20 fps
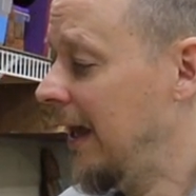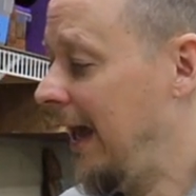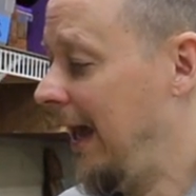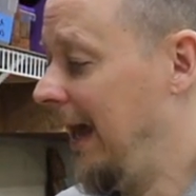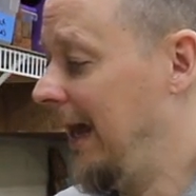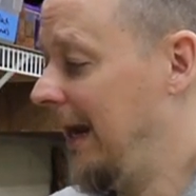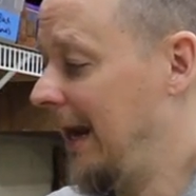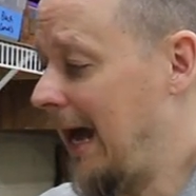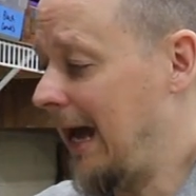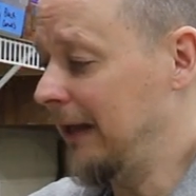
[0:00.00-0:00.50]

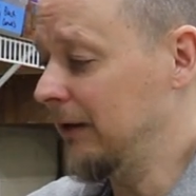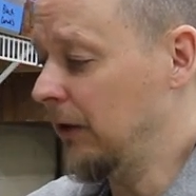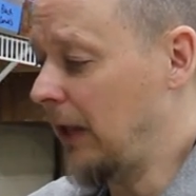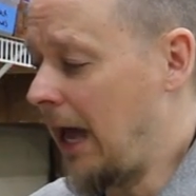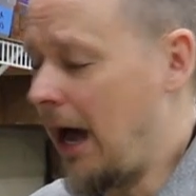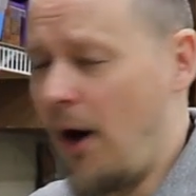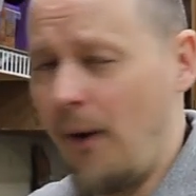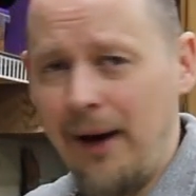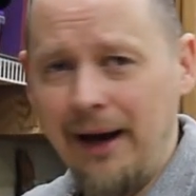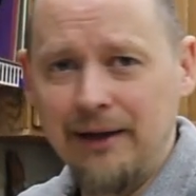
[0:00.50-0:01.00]
and I
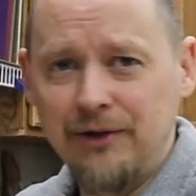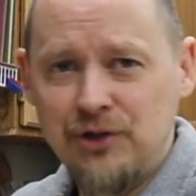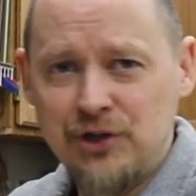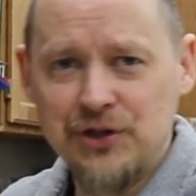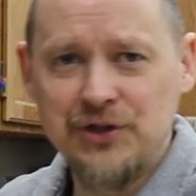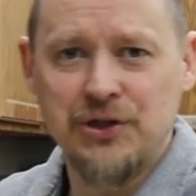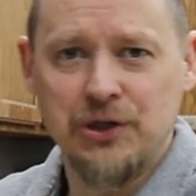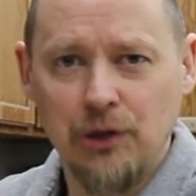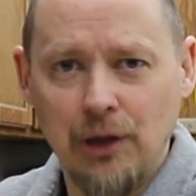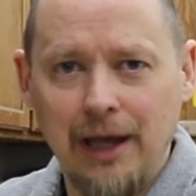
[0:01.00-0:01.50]
how I'd
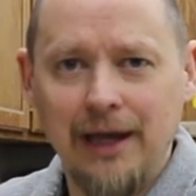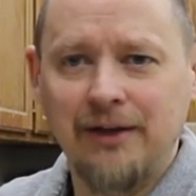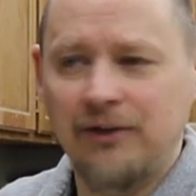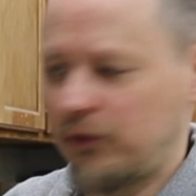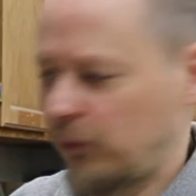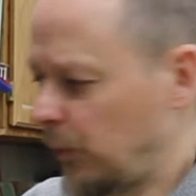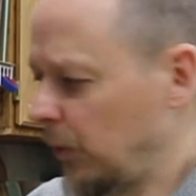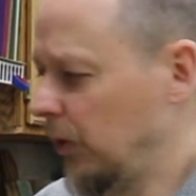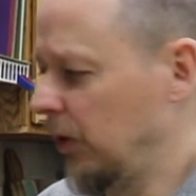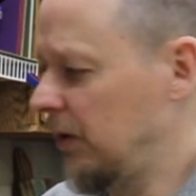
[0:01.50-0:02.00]
just like
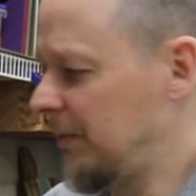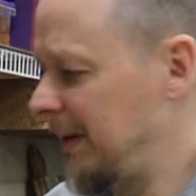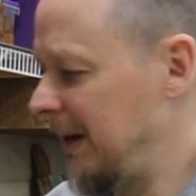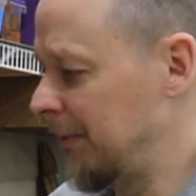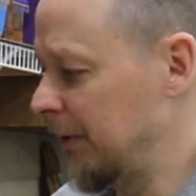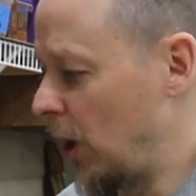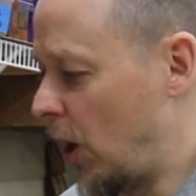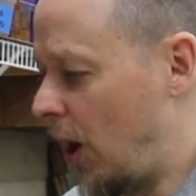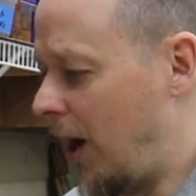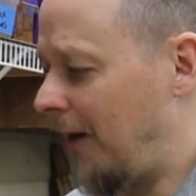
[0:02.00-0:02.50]
to really be
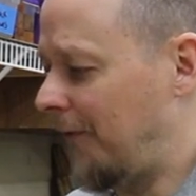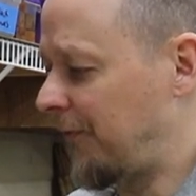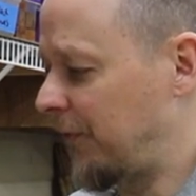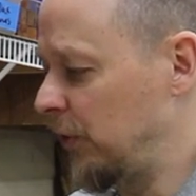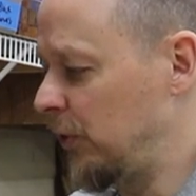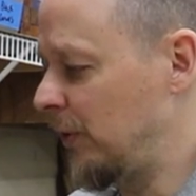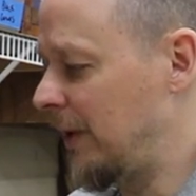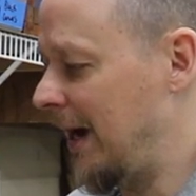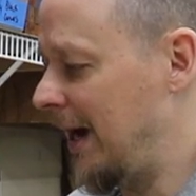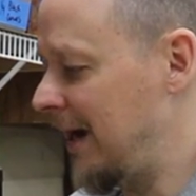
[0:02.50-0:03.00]
able to offer
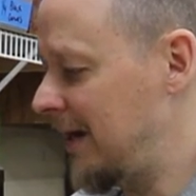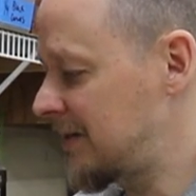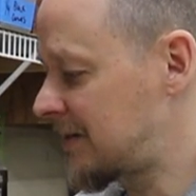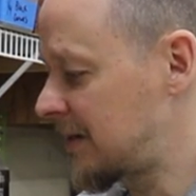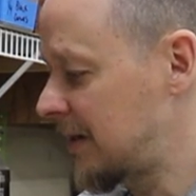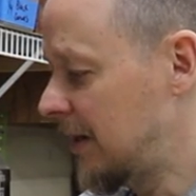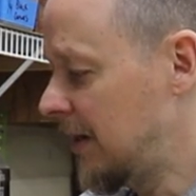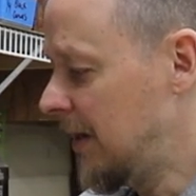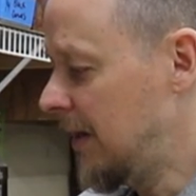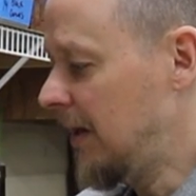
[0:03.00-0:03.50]
you
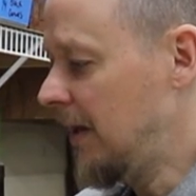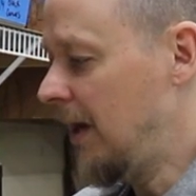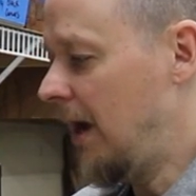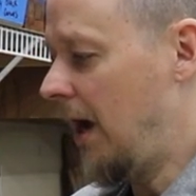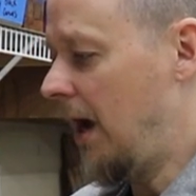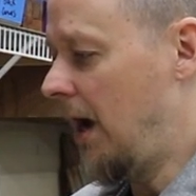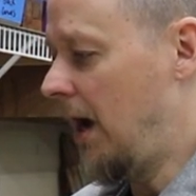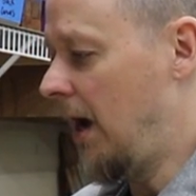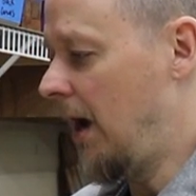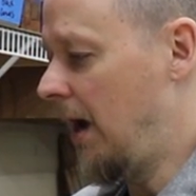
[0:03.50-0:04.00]
guys
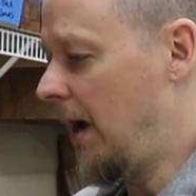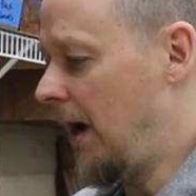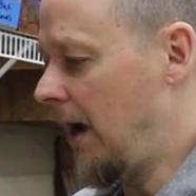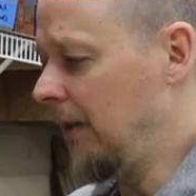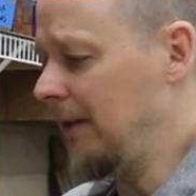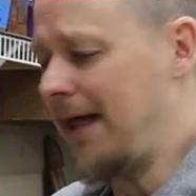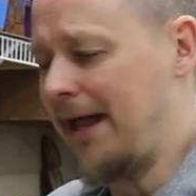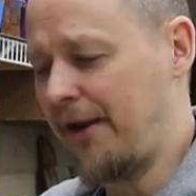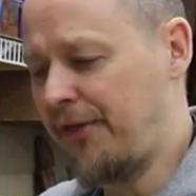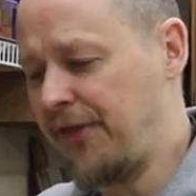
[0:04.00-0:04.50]
uh,
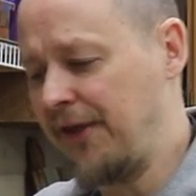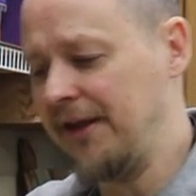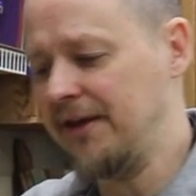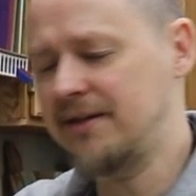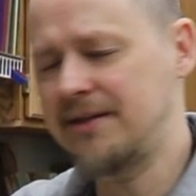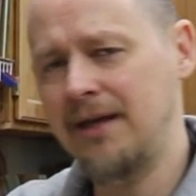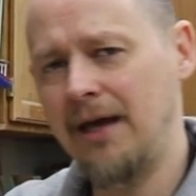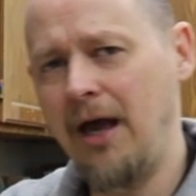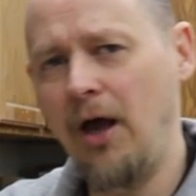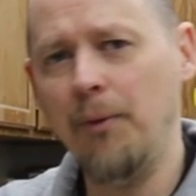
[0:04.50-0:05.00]
a lot of
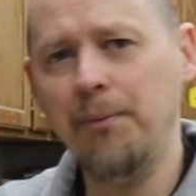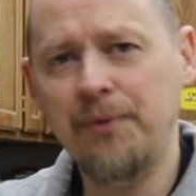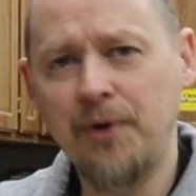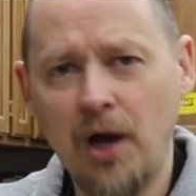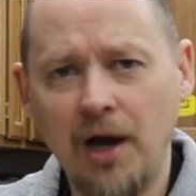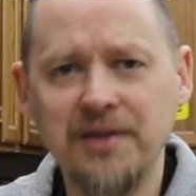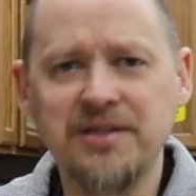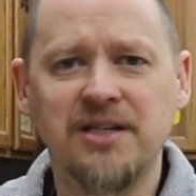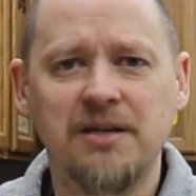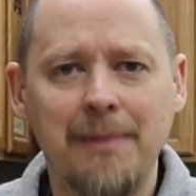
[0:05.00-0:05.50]
things to help
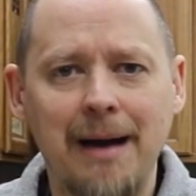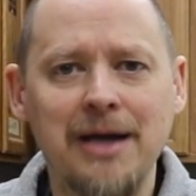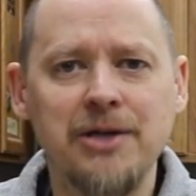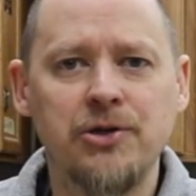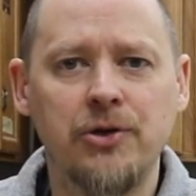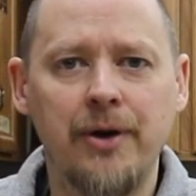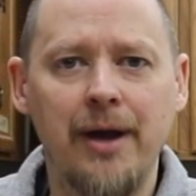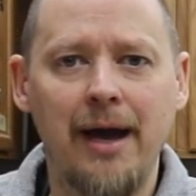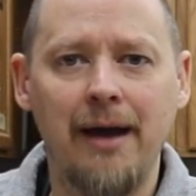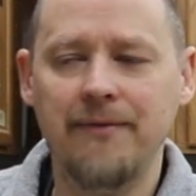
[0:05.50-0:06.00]

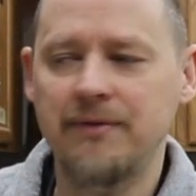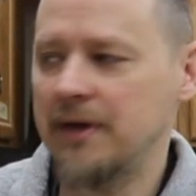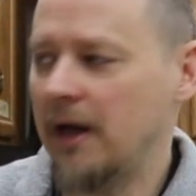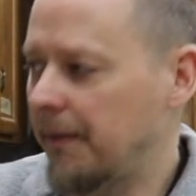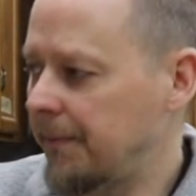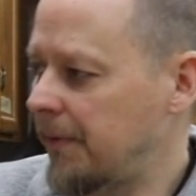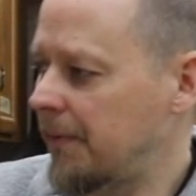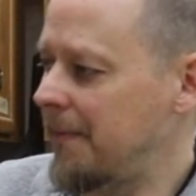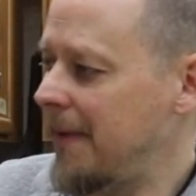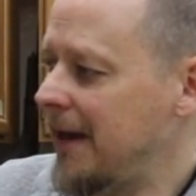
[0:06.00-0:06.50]
customize your knives,
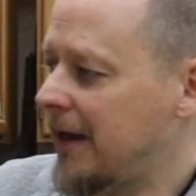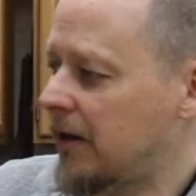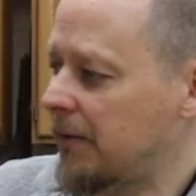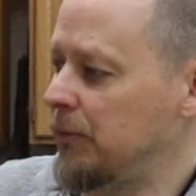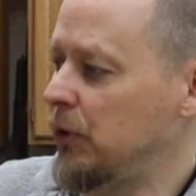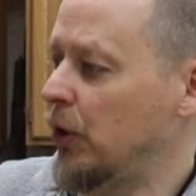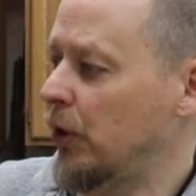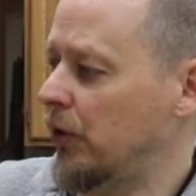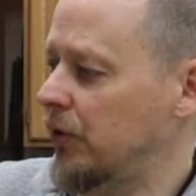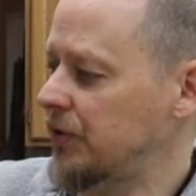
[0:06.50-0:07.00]
help them make
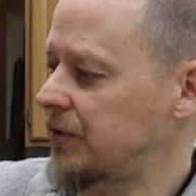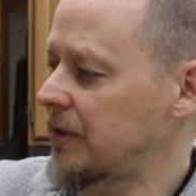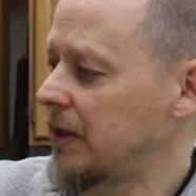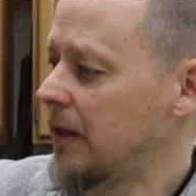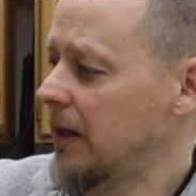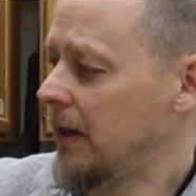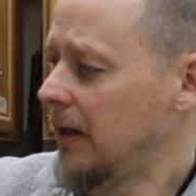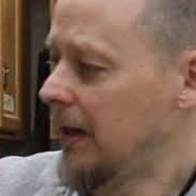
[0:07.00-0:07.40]
them yours.